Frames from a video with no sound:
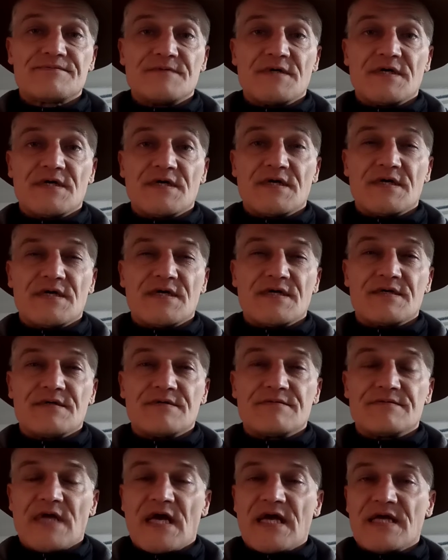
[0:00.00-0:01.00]

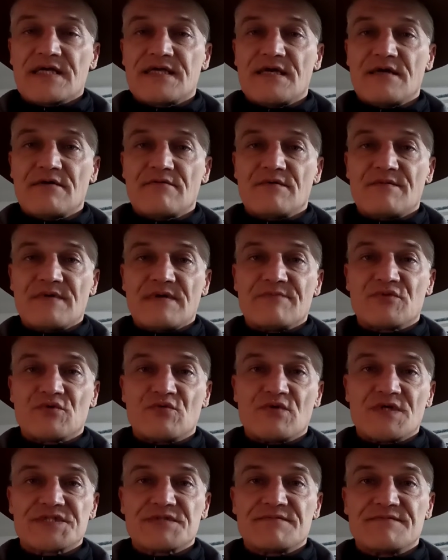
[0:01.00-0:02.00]
I can't remember
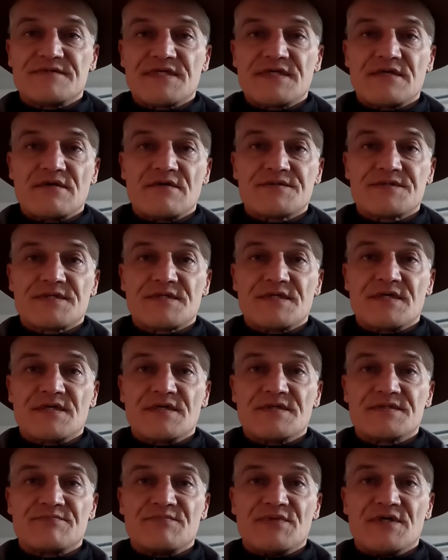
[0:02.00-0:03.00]
which videos it
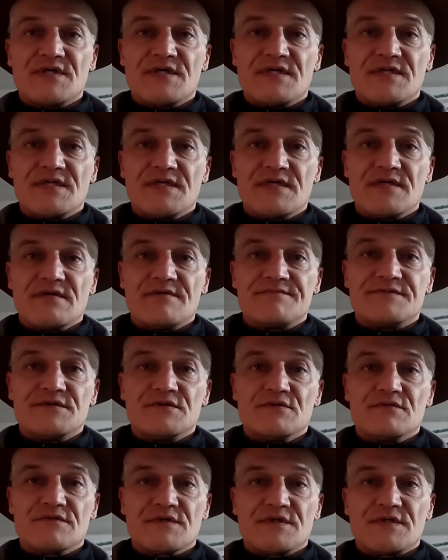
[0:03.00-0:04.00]
is, but if
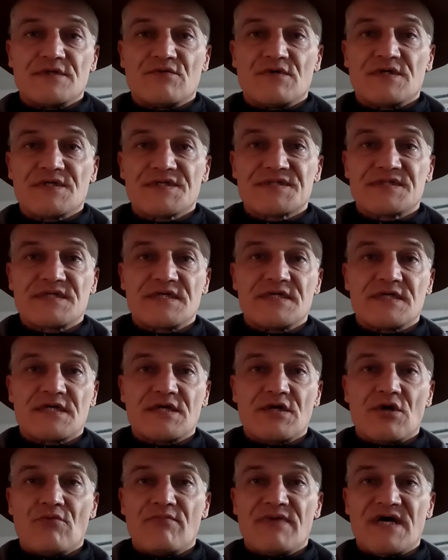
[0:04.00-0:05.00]
you really want to see it,
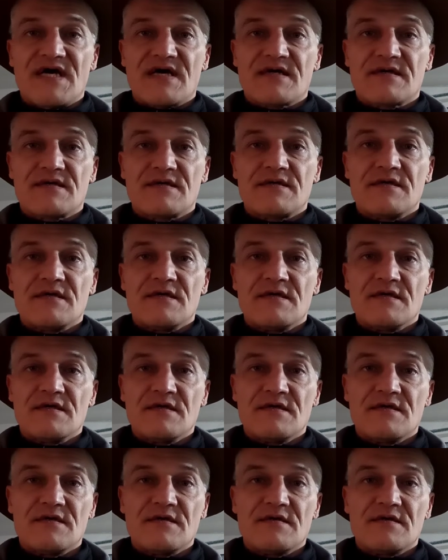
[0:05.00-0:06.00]
go back
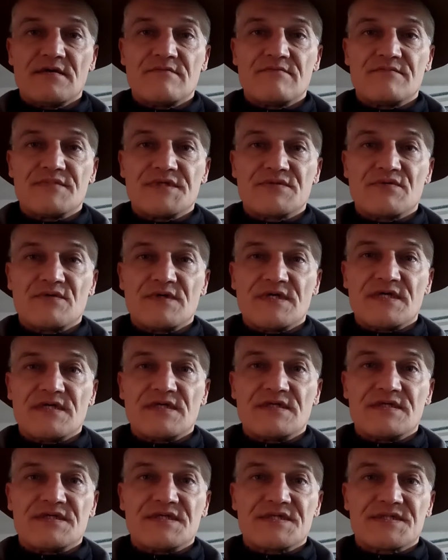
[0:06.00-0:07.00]

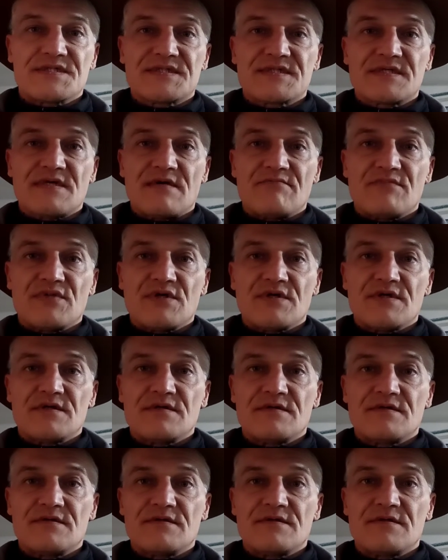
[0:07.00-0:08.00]
between December
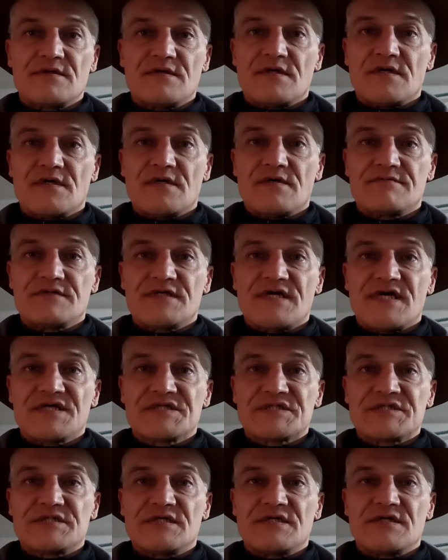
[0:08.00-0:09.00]
of
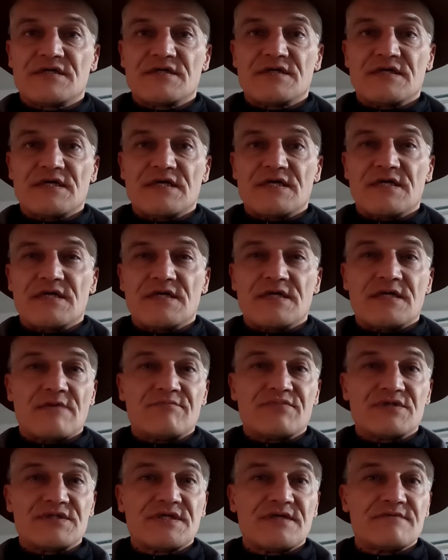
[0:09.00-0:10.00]
last year and I
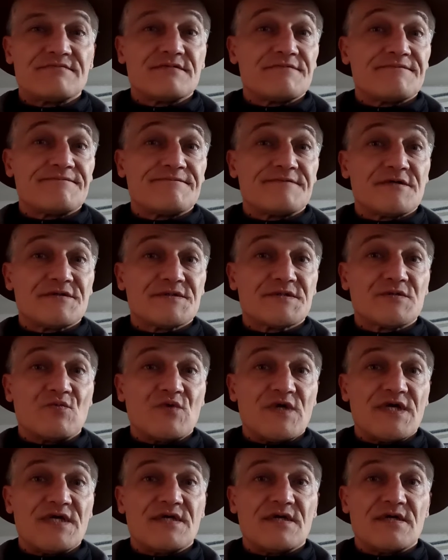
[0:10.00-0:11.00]
believe the first
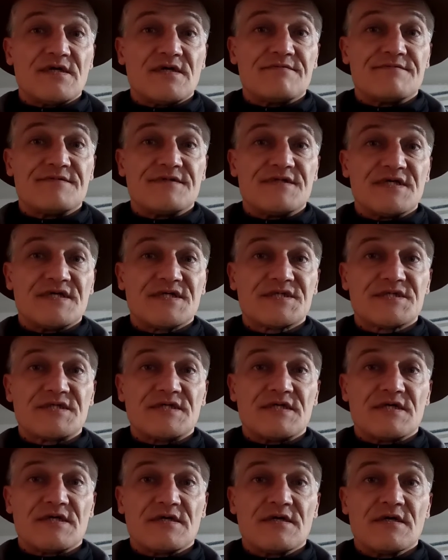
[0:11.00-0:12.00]
week of this
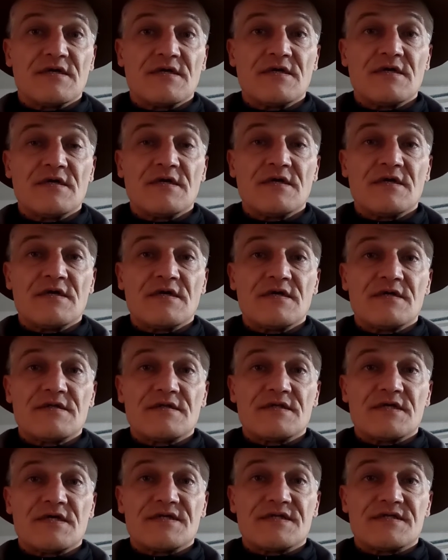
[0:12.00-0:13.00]
year
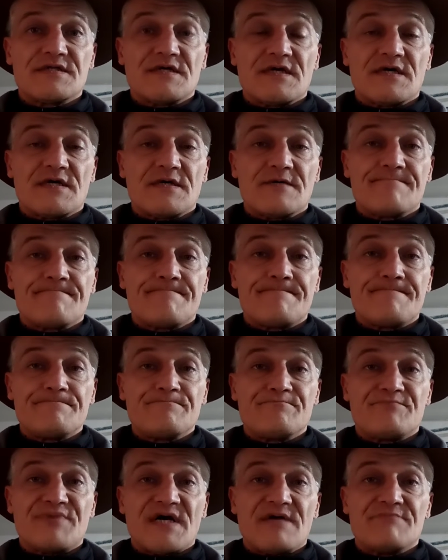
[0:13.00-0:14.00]
that
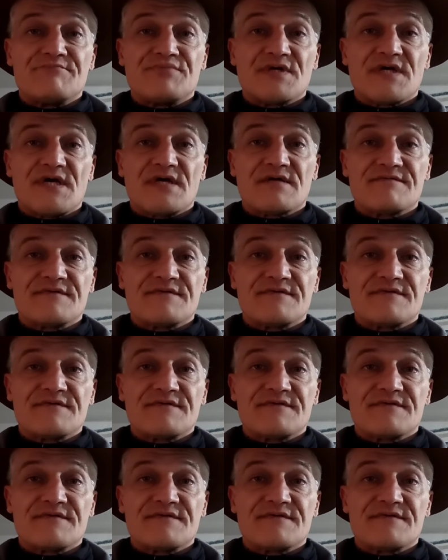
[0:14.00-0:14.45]
Bob put out a